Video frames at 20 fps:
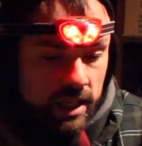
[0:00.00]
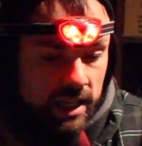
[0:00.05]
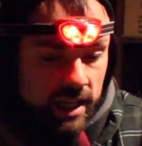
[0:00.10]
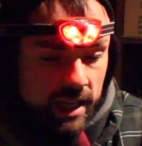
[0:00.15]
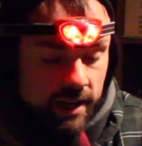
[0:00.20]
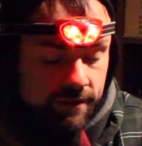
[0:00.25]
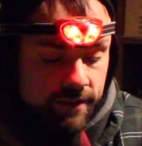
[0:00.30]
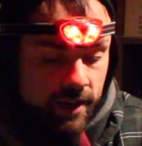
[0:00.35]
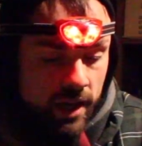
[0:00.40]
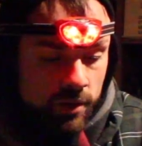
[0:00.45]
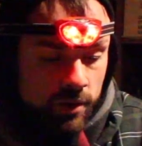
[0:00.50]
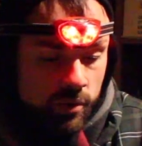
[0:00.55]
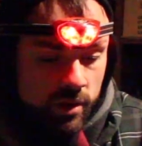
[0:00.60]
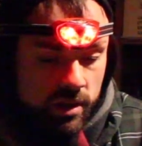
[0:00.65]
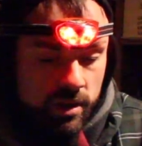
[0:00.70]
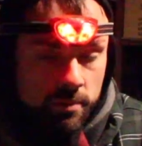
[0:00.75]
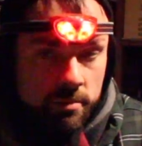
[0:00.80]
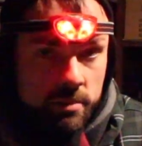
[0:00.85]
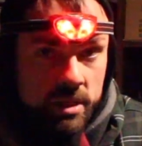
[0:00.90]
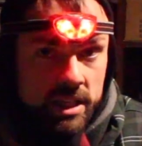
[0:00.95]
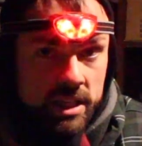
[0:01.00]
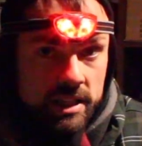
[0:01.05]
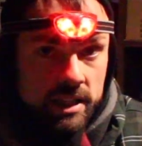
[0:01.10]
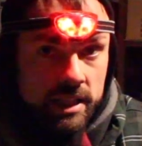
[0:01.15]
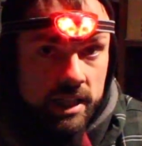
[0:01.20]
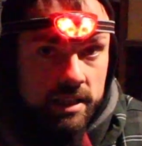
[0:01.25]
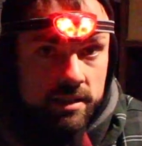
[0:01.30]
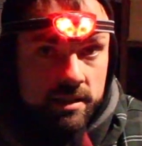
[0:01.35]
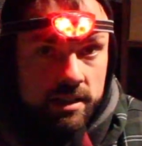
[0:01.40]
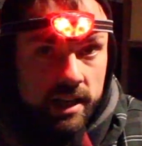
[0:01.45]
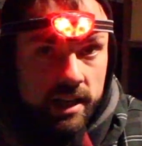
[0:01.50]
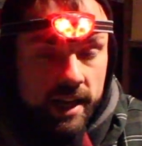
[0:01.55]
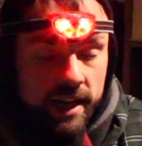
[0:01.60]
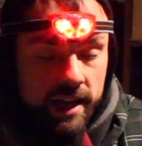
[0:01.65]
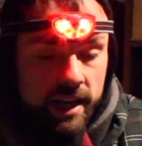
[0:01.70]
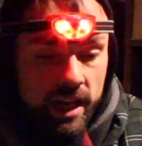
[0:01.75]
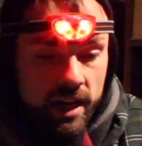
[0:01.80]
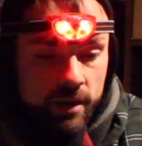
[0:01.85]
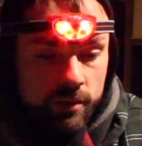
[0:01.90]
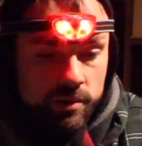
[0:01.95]
I found with the Meade DSi,
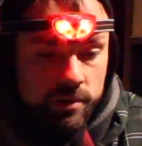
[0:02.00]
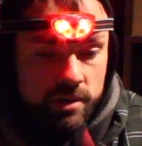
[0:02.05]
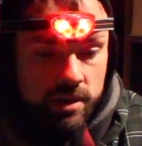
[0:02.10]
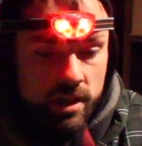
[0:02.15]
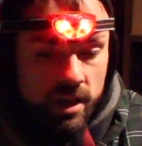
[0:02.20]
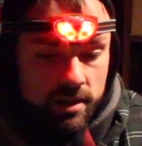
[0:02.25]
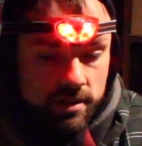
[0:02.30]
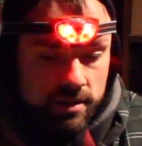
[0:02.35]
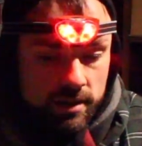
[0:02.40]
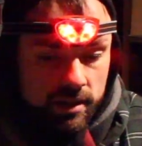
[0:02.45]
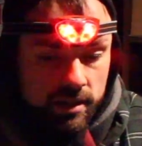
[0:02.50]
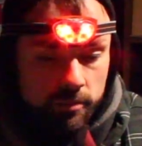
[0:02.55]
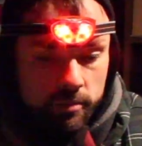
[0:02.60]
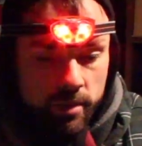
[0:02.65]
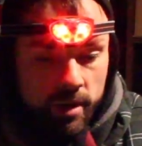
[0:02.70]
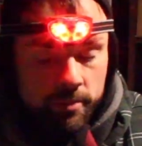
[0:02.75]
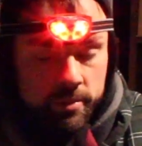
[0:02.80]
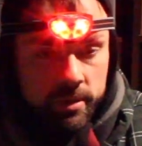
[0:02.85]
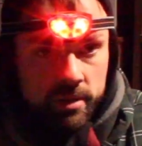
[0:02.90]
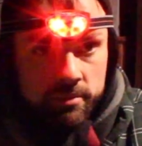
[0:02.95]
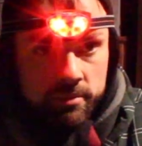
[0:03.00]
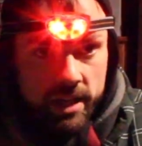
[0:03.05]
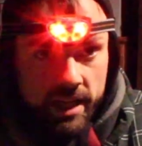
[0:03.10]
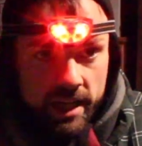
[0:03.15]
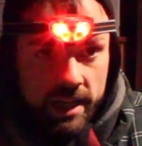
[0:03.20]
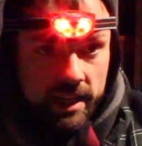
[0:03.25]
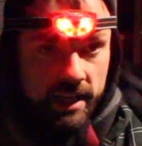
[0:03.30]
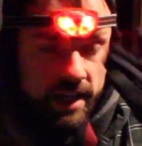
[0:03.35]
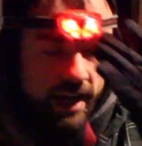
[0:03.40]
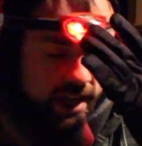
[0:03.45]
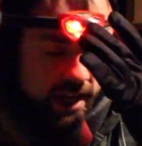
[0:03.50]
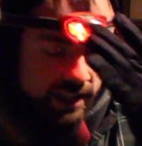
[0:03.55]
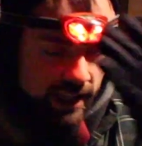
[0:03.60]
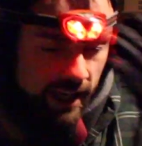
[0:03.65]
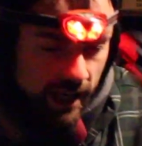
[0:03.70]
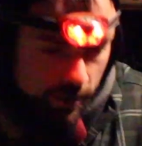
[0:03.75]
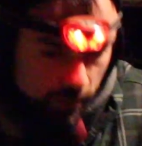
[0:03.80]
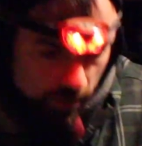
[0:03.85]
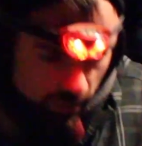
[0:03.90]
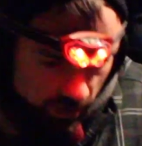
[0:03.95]
I was constantly bumping my
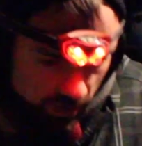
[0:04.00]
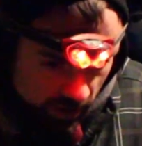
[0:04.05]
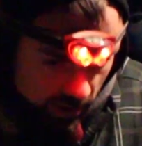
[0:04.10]
headlamp